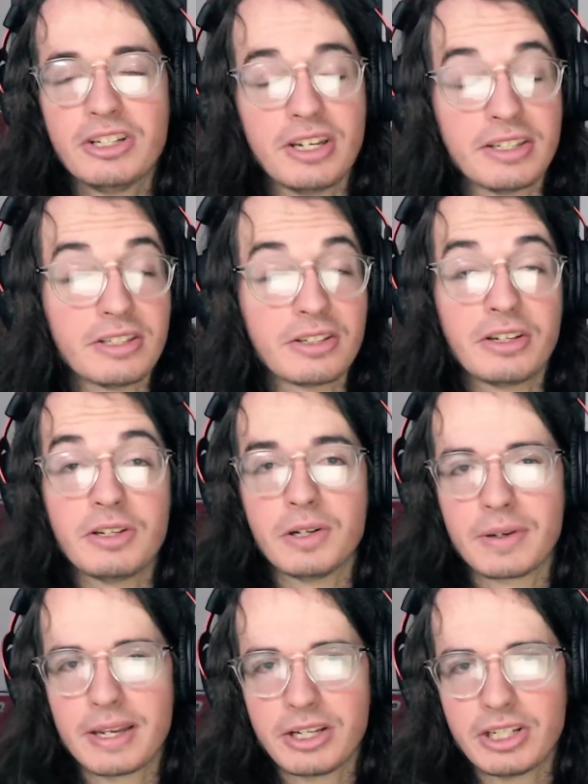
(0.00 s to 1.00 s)
chances are you
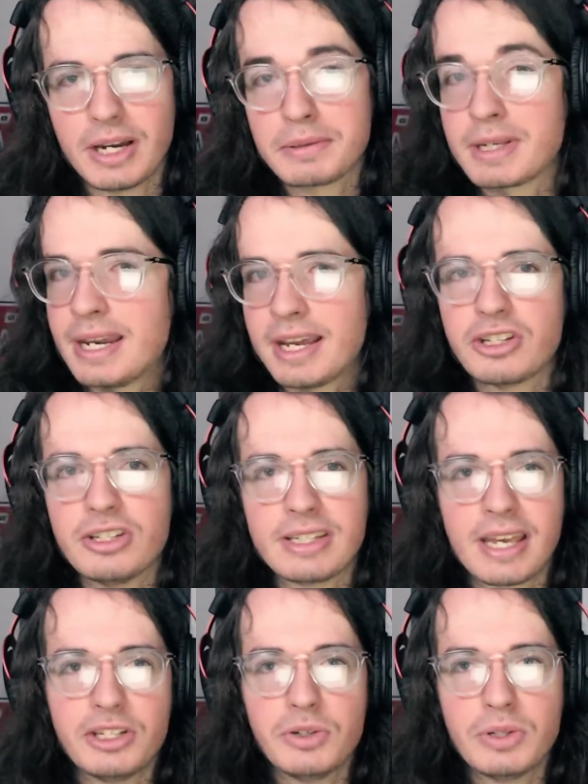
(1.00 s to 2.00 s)
don't get jobs. Connections
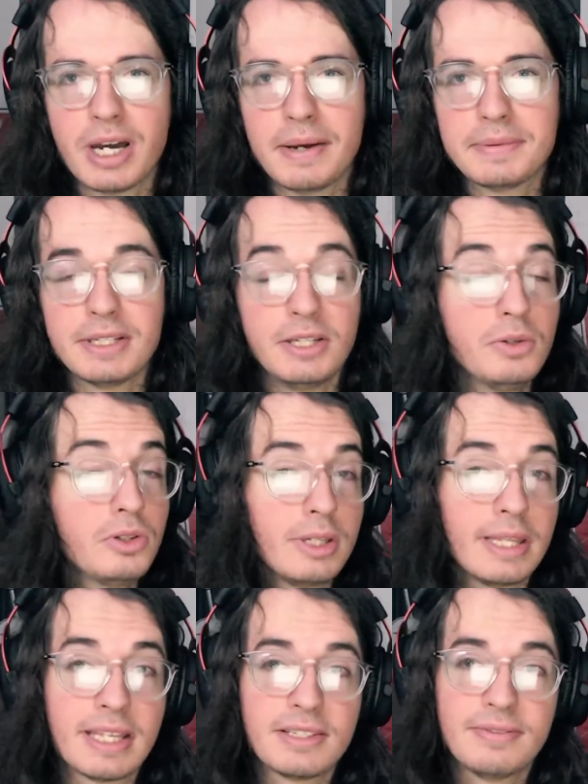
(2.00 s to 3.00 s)
get you jobs, and usually
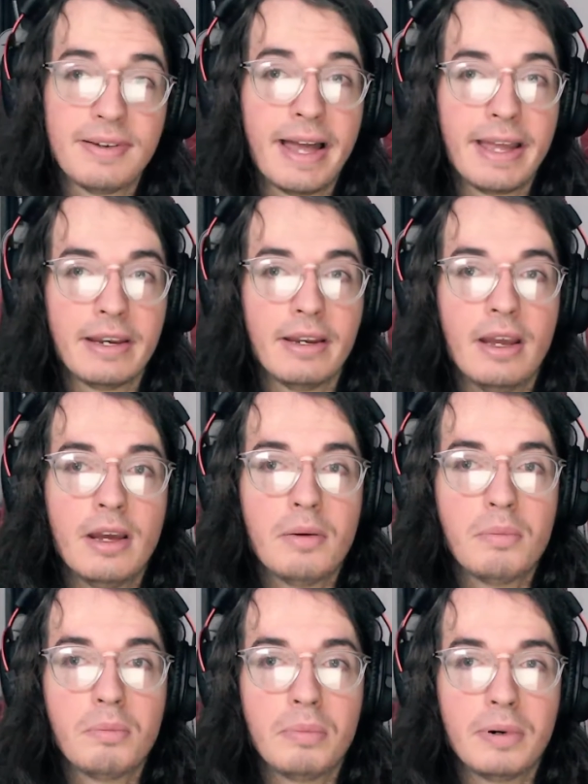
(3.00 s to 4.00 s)
that's fine.
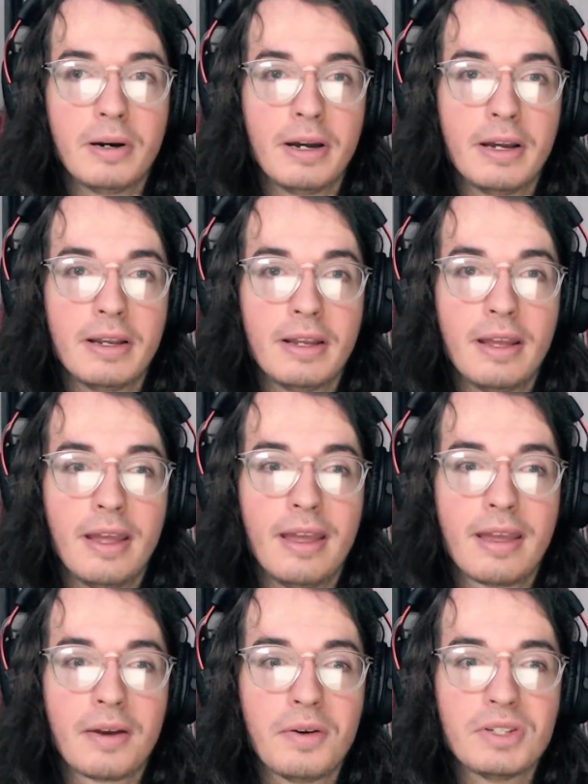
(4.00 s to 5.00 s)
But
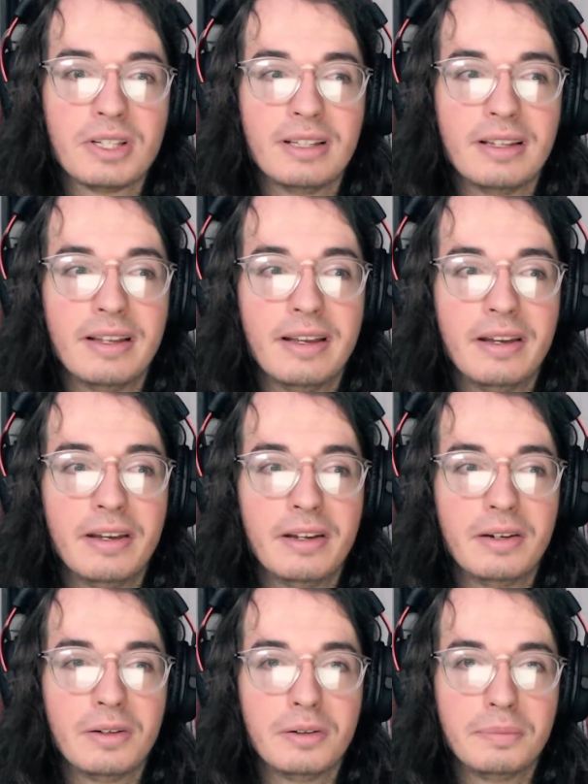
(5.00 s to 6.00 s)
it goes a
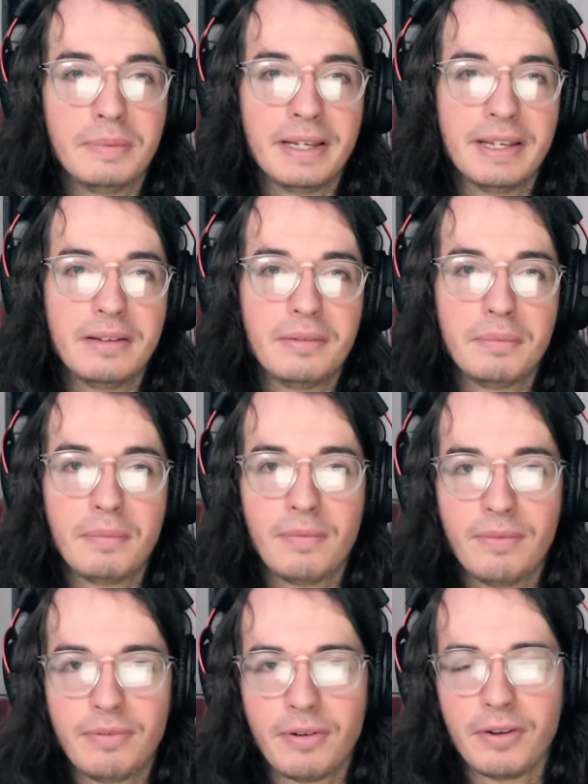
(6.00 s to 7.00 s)
little bit
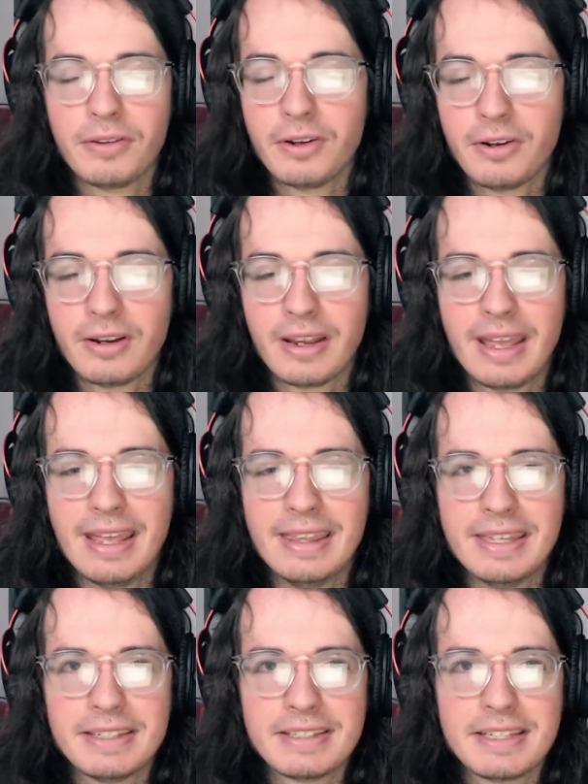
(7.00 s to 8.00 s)
further in
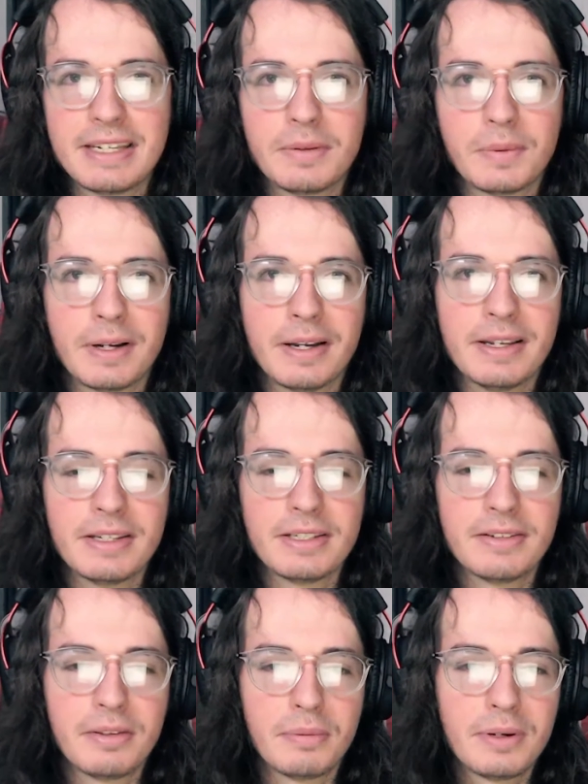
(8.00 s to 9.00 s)
this scene, whereas
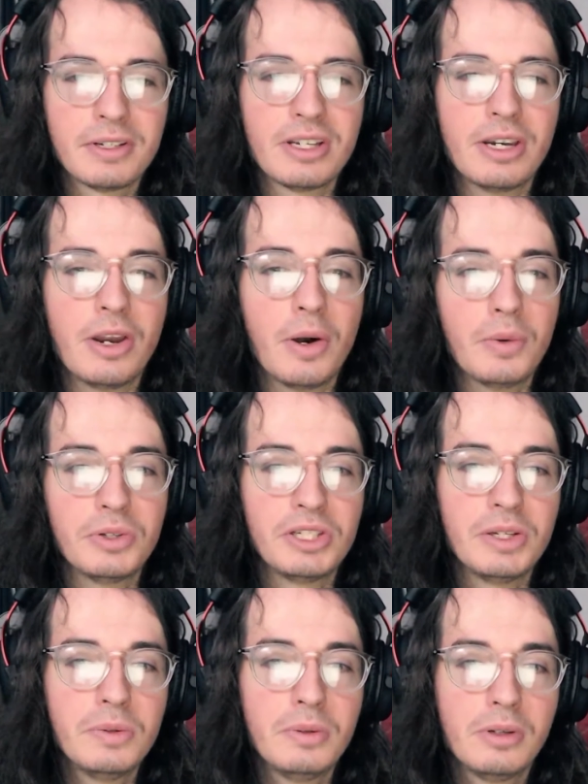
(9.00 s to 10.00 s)
if the person knows
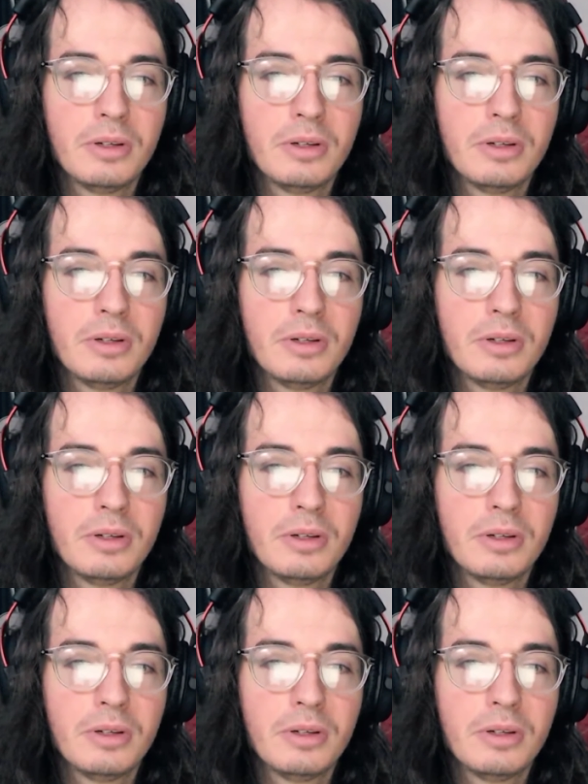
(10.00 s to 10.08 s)
you,